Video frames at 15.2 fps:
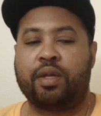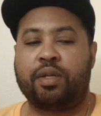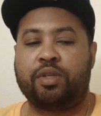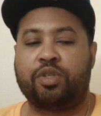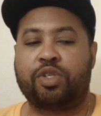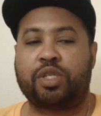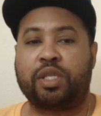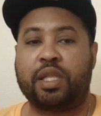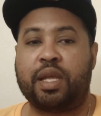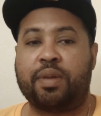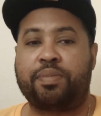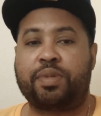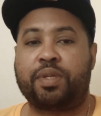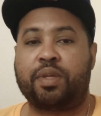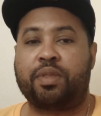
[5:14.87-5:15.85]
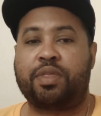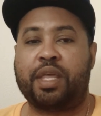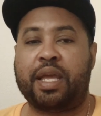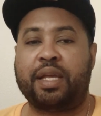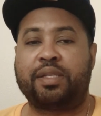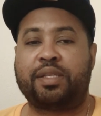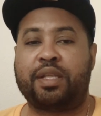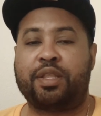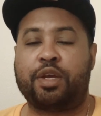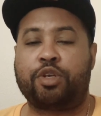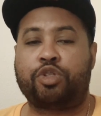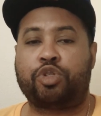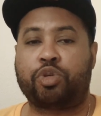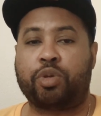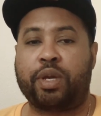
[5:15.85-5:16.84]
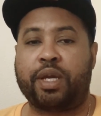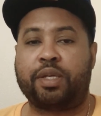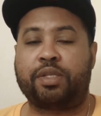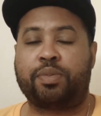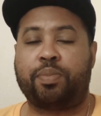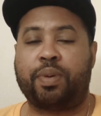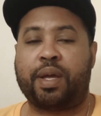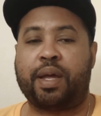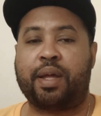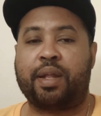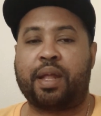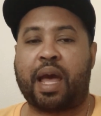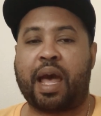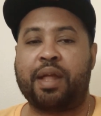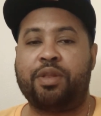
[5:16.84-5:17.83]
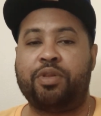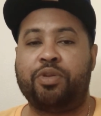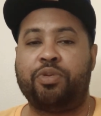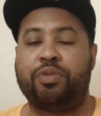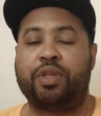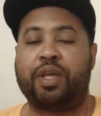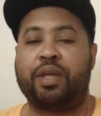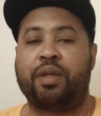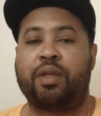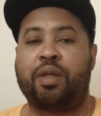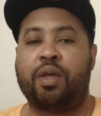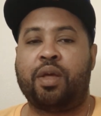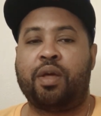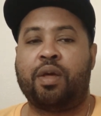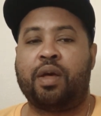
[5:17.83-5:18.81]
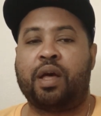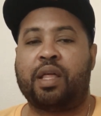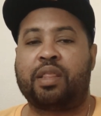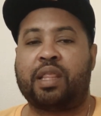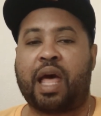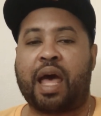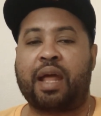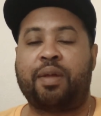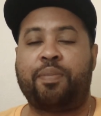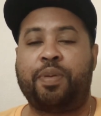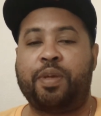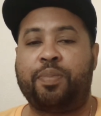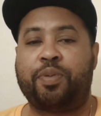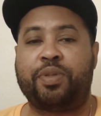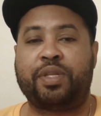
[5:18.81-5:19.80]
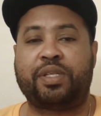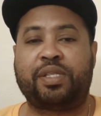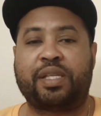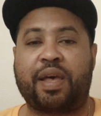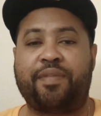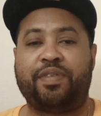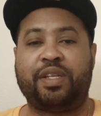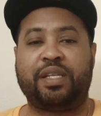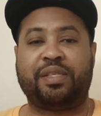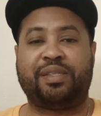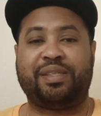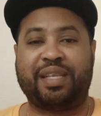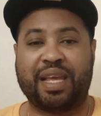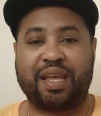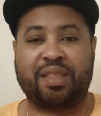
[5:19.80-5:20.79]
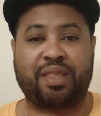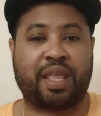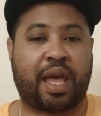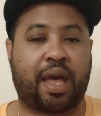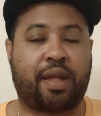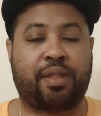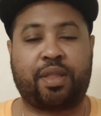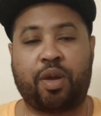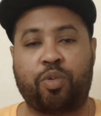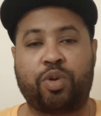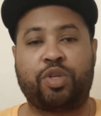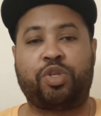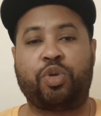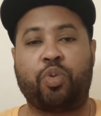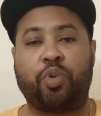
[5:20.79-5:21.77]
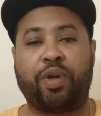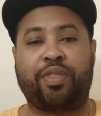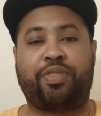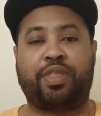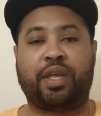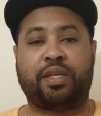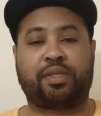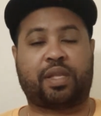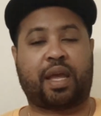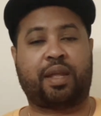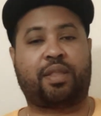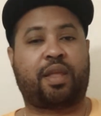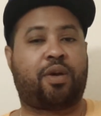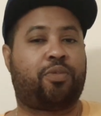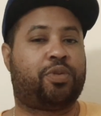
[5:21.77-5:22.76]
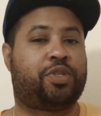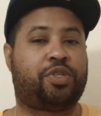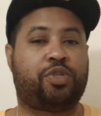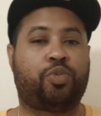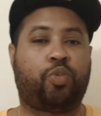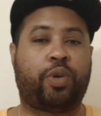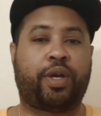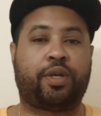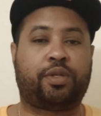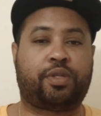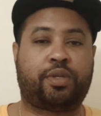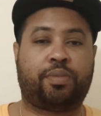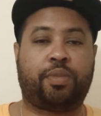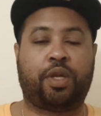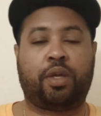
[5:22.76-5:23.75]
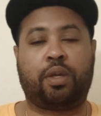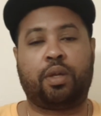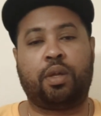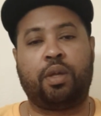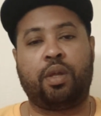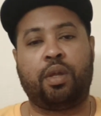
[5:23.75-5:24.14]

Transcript: slipped things in their drinks, but I knew that a lot of people in the 70s did that. They were doing things like that, which is weird to me.